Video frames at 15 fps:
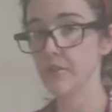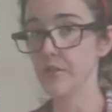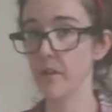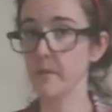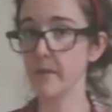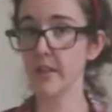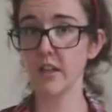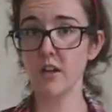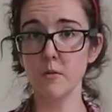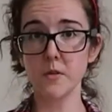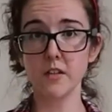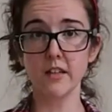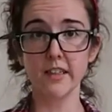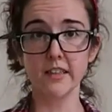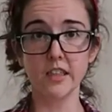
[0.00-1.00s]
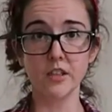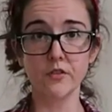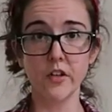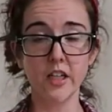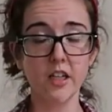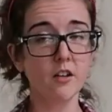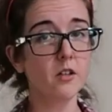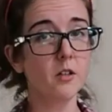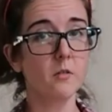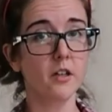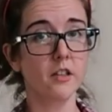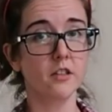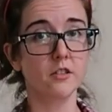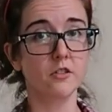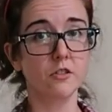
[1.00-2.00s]
So I really hope you liked this video. You
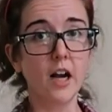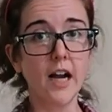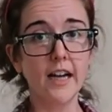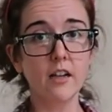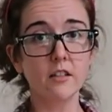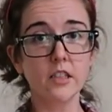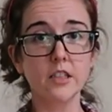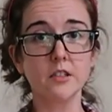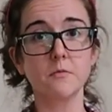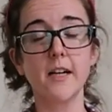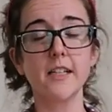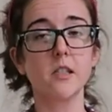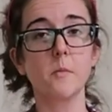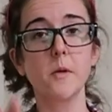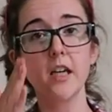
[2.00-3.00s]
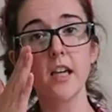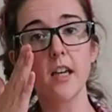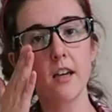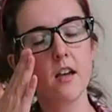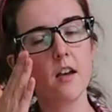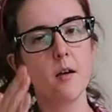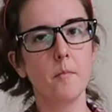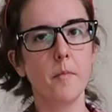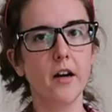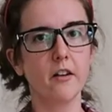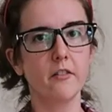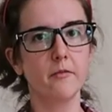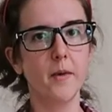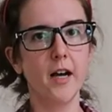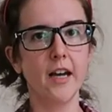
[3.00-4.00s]
want to try out this recipe, part
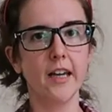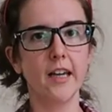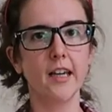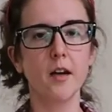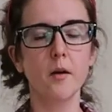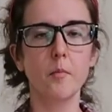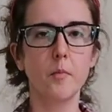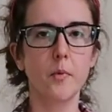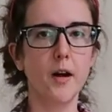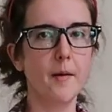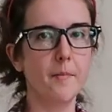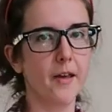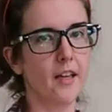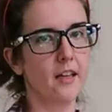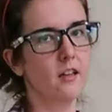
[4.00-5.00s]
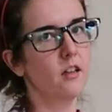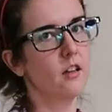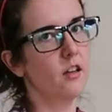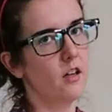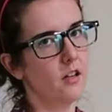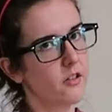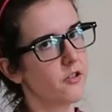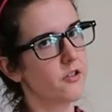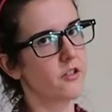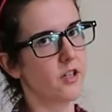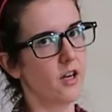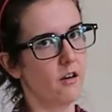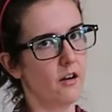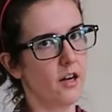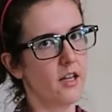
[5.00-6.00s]
of my prepping lunch
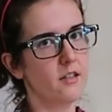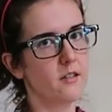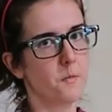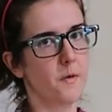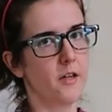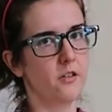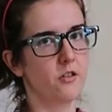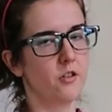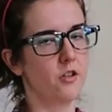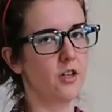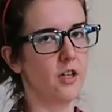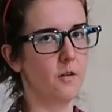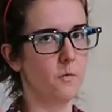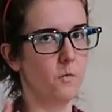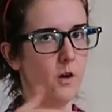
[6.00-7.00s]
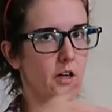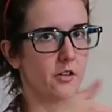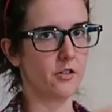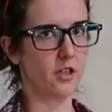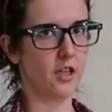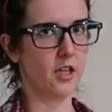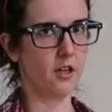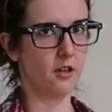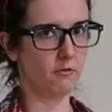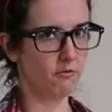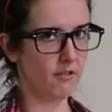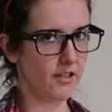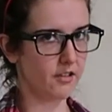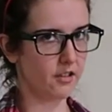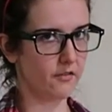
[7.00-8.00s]
series, which you can watch the
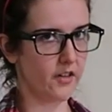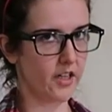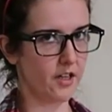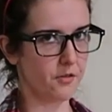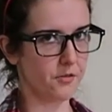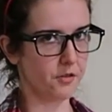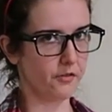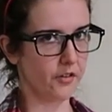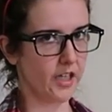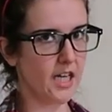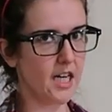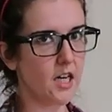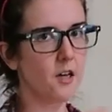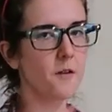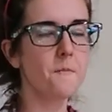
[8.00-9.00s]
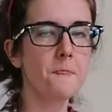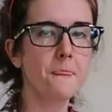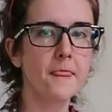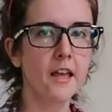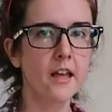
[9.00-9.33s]
rest of the videos over here.